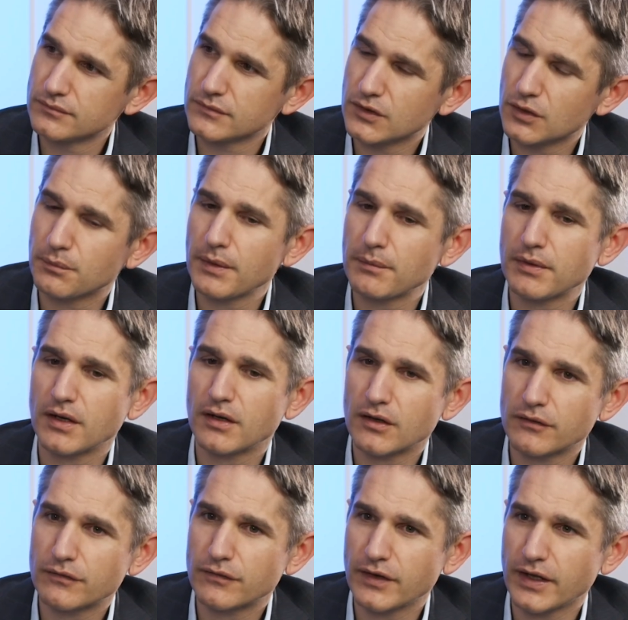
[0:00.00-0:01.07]
So people are
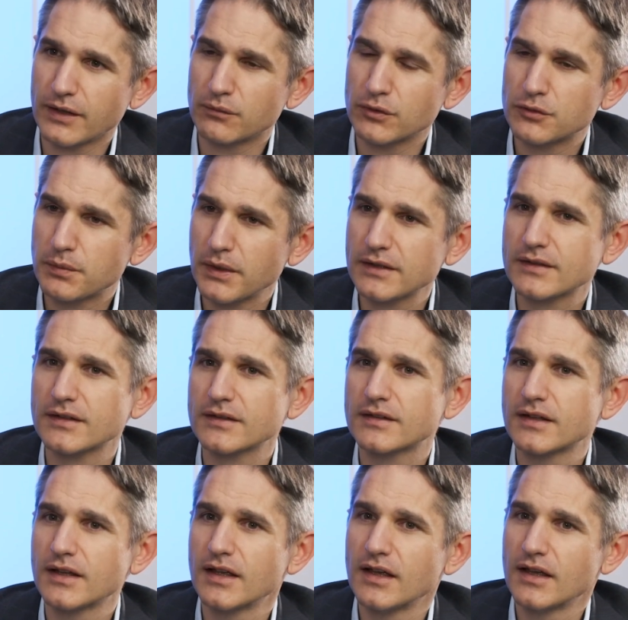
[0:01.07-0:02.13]
afraid, which brings
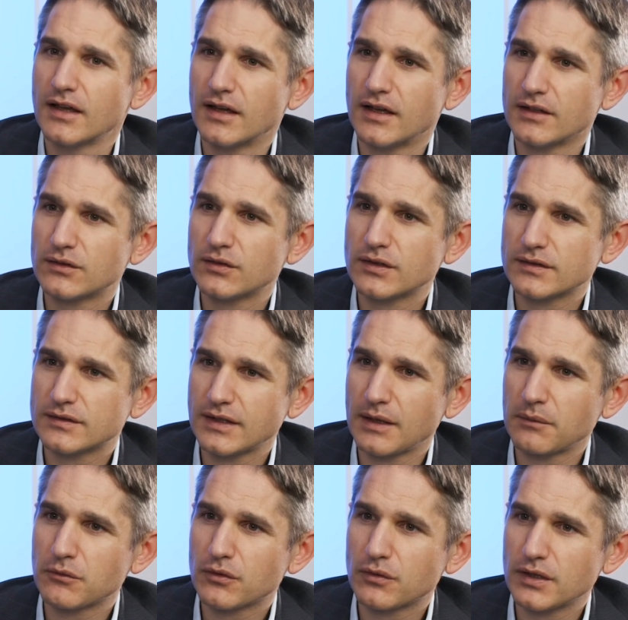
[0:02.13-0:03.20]
us to the
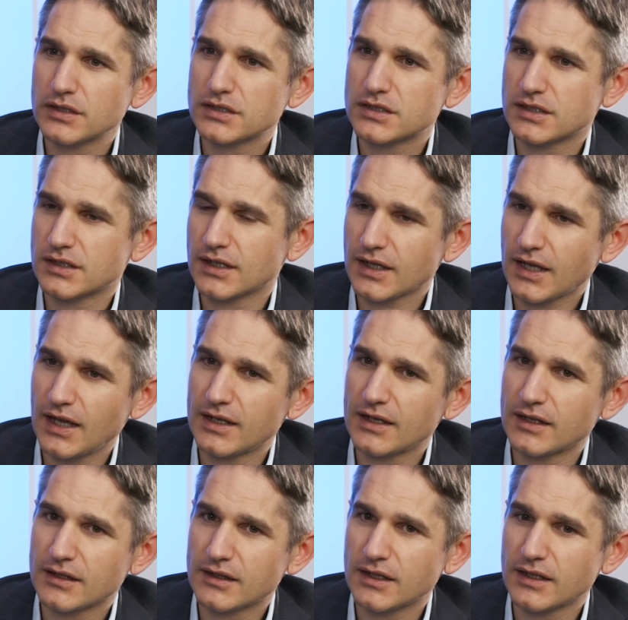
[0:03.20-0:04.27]
same question again.
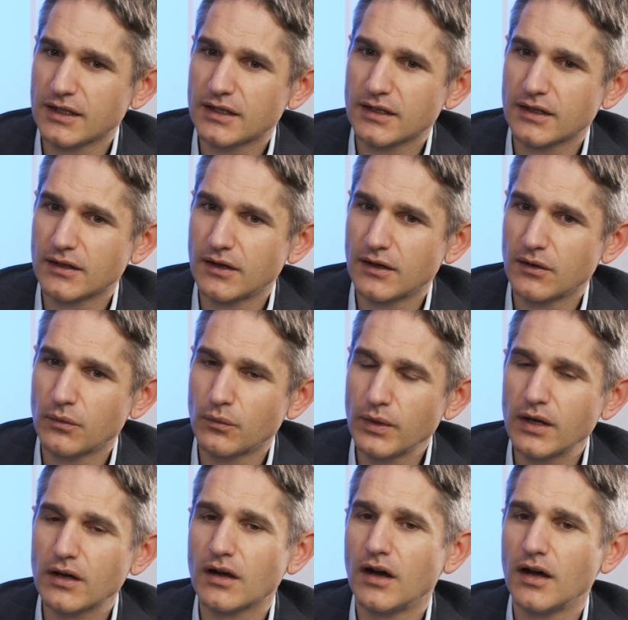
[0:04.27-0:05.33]
I think
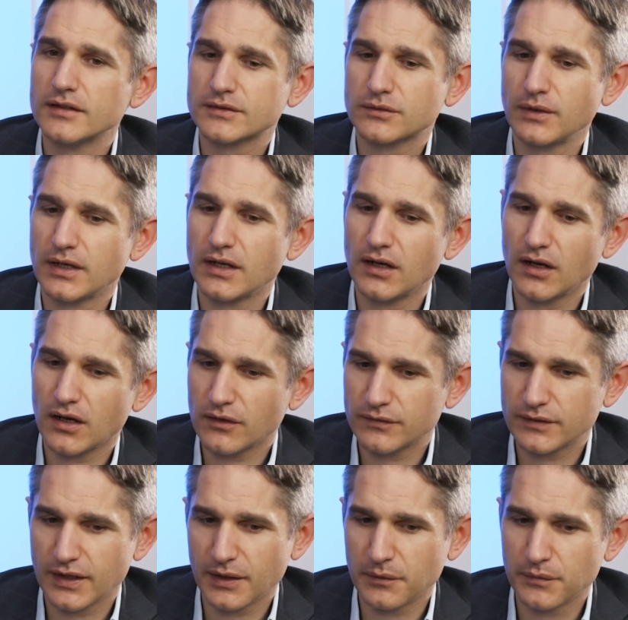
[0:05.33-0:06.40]
we are asked quite a lot of
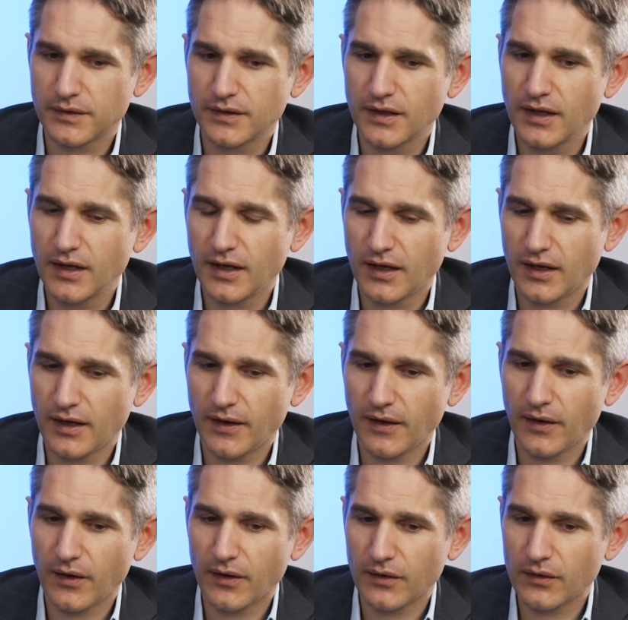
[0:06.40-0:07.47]
times,
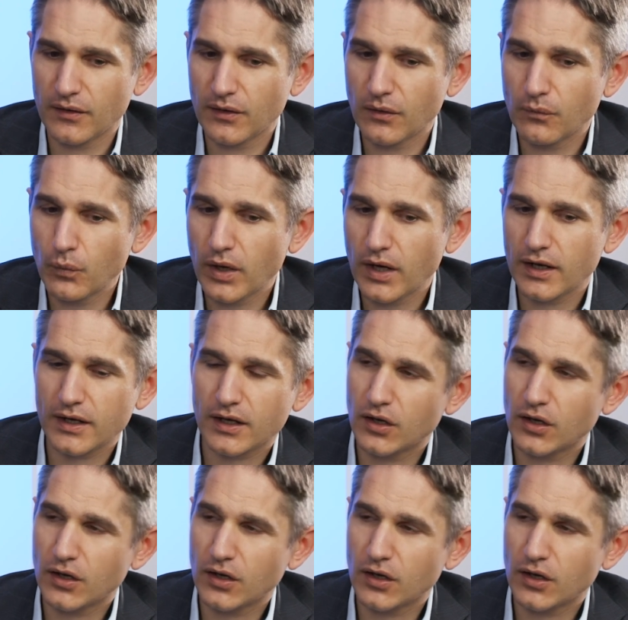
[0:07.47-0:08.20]
what are the